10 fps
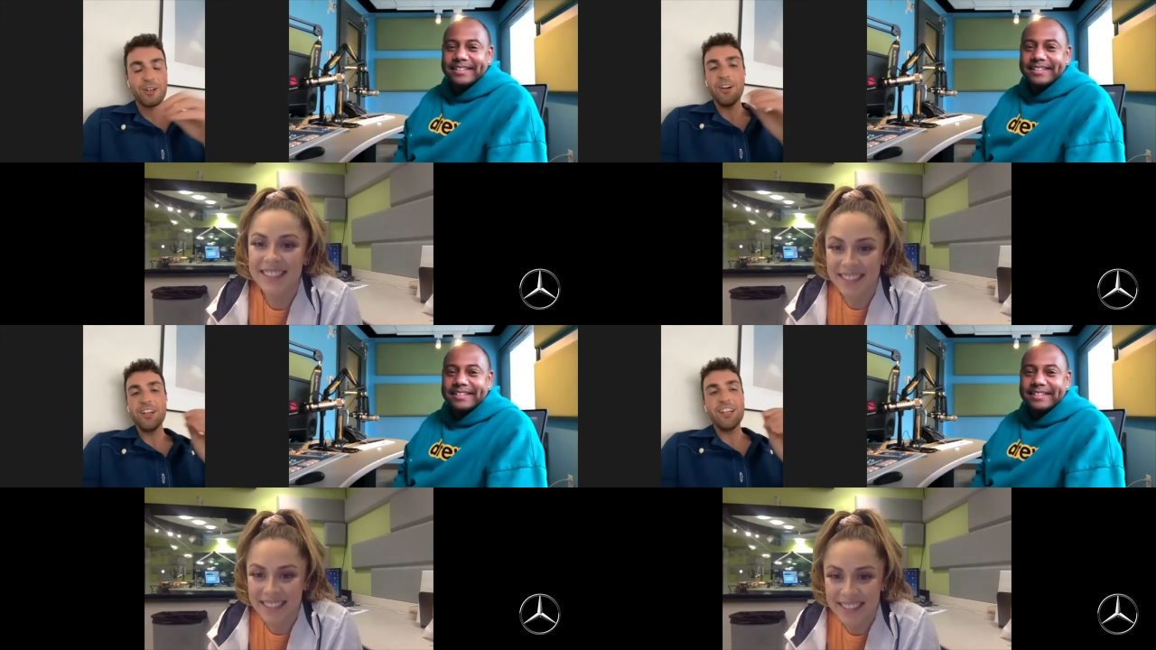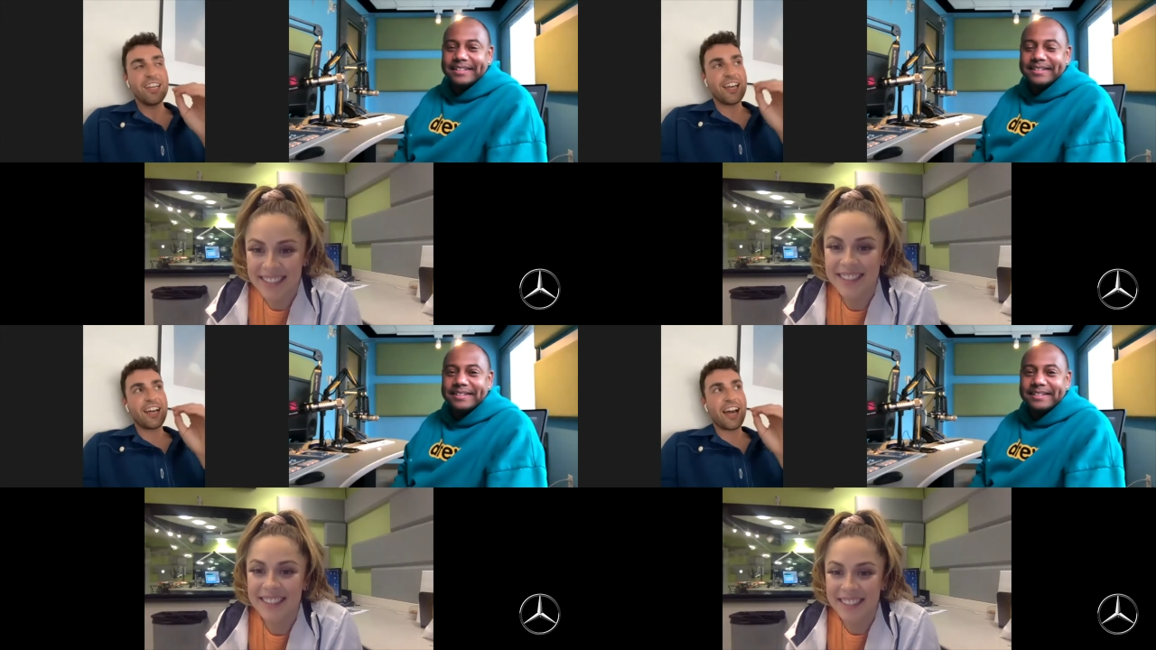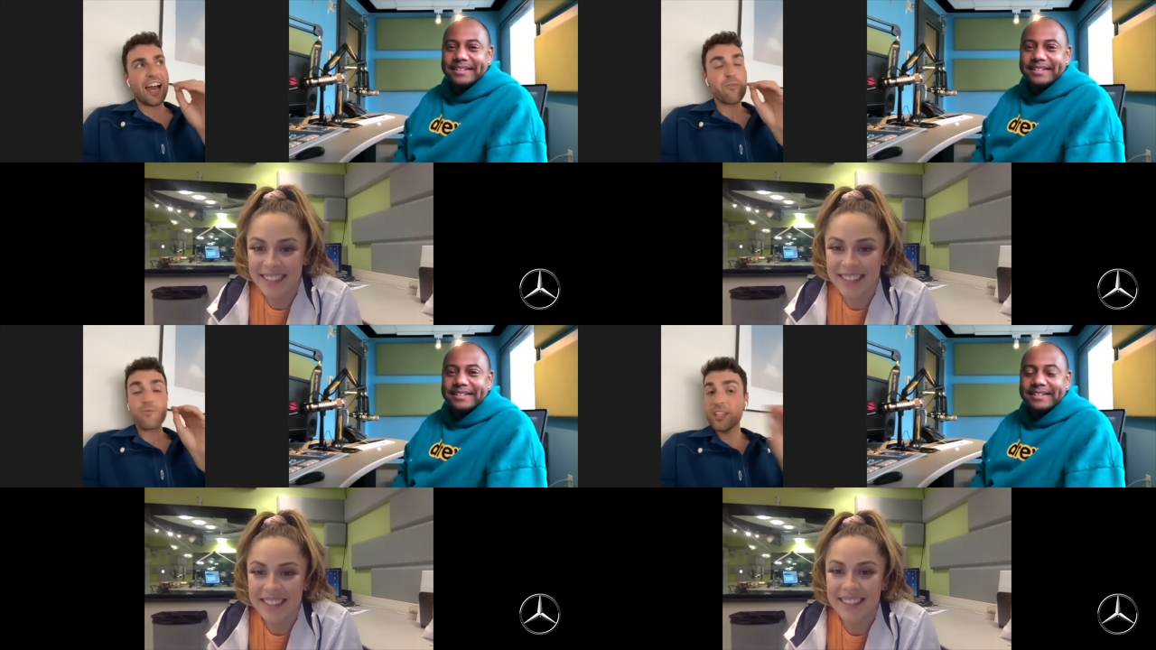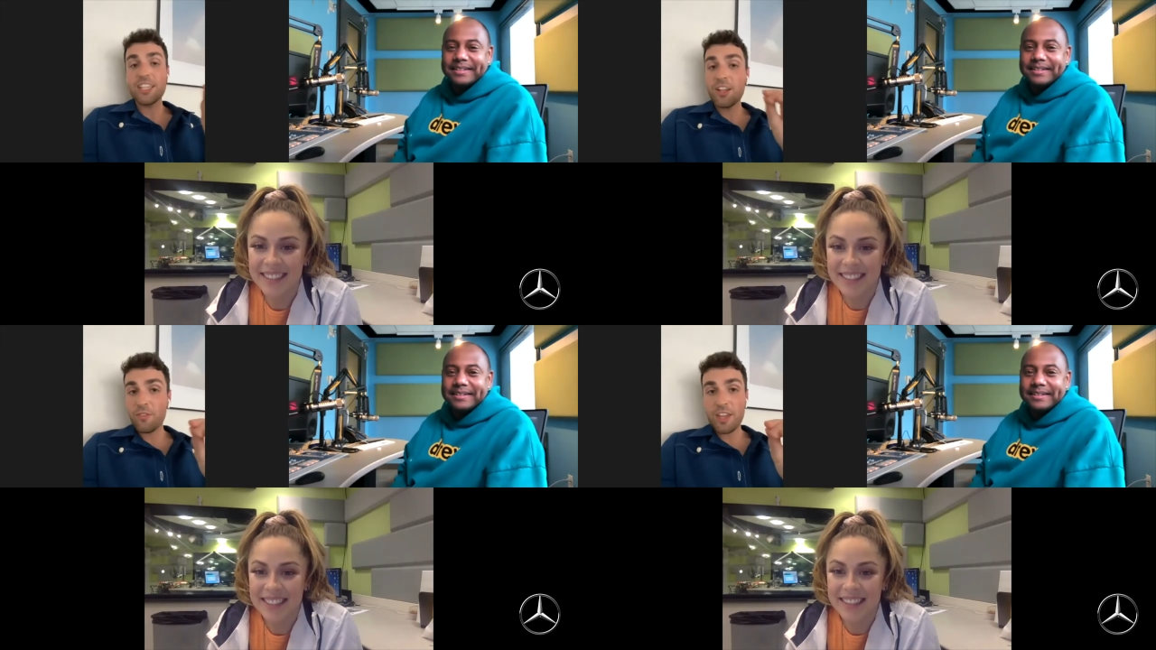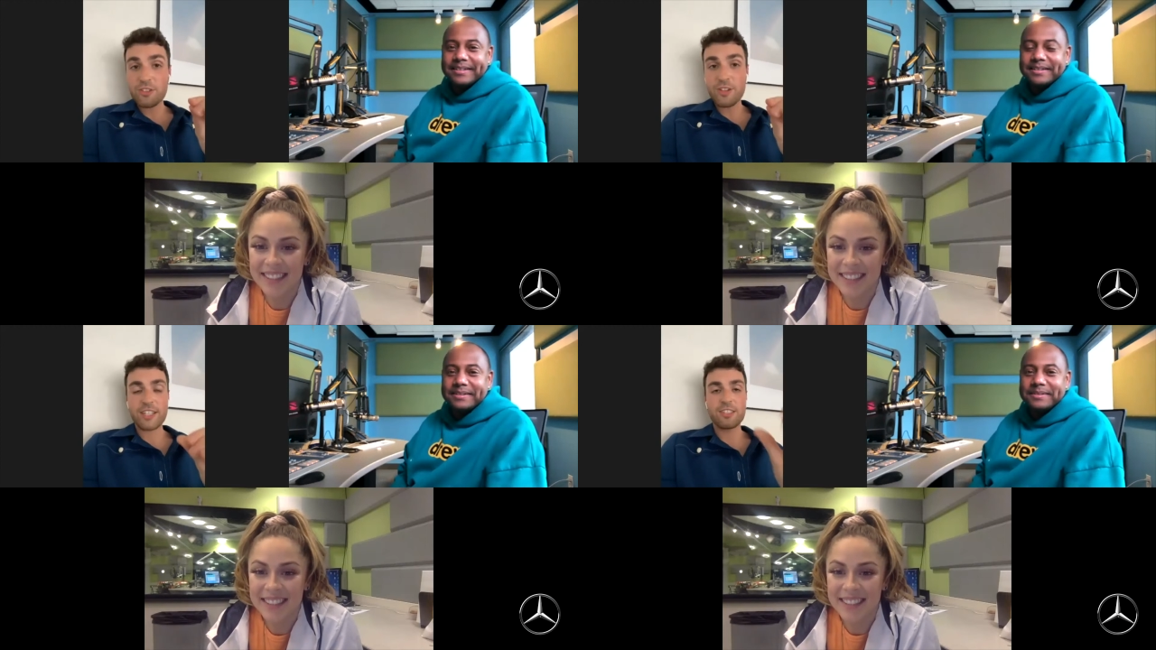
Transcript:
Speaker 1: So I really love that track.